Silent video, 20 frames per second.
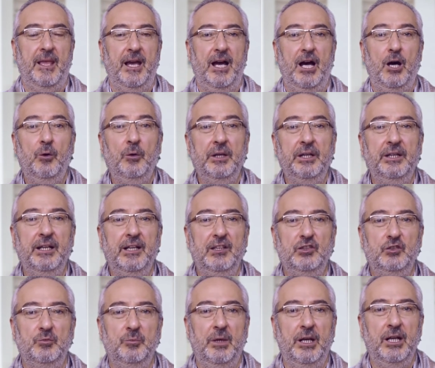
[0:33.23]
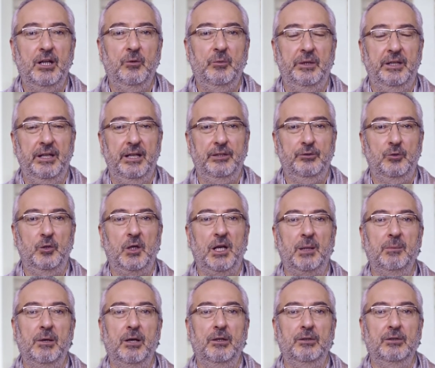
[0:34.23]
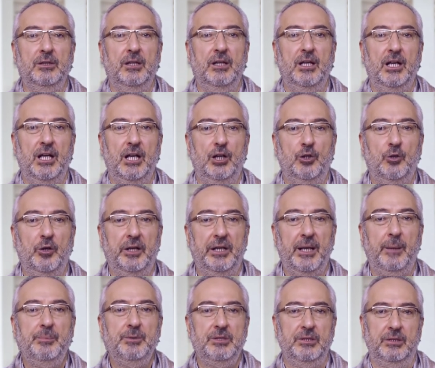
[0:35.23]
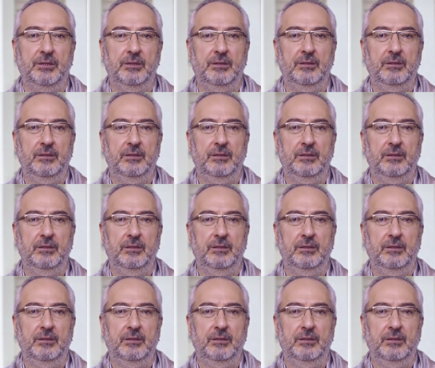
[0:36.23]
How can I smile when I talk about corruption